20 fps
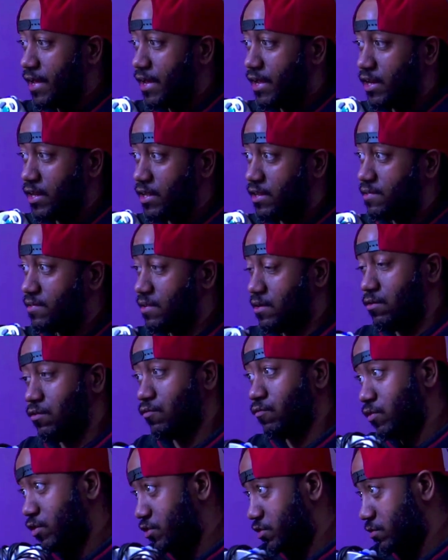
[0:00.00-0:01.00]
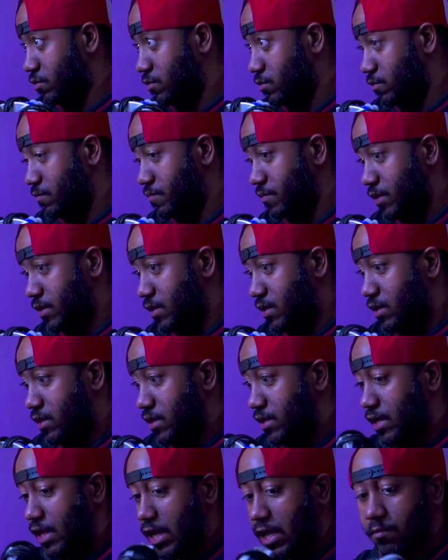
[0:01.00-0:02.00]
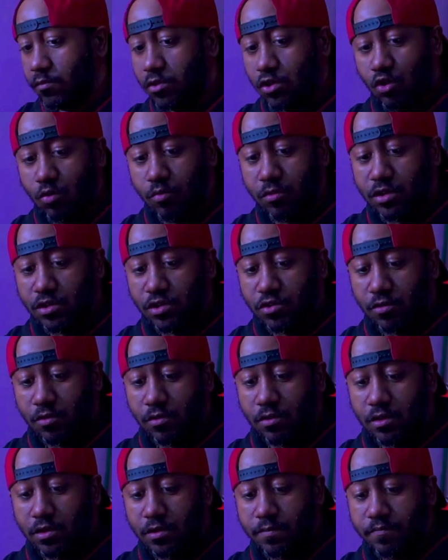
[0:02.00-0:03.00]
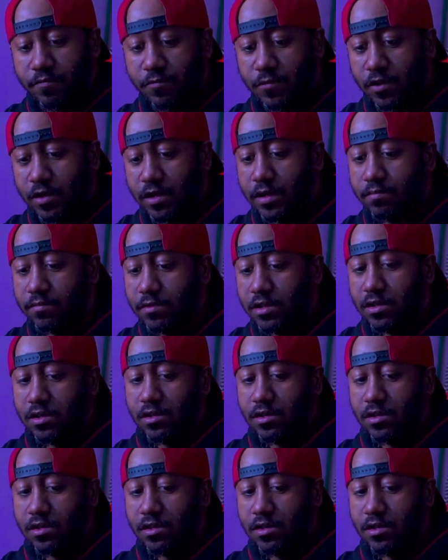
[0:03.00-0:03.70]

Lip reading: it is an original GameCube controller, right?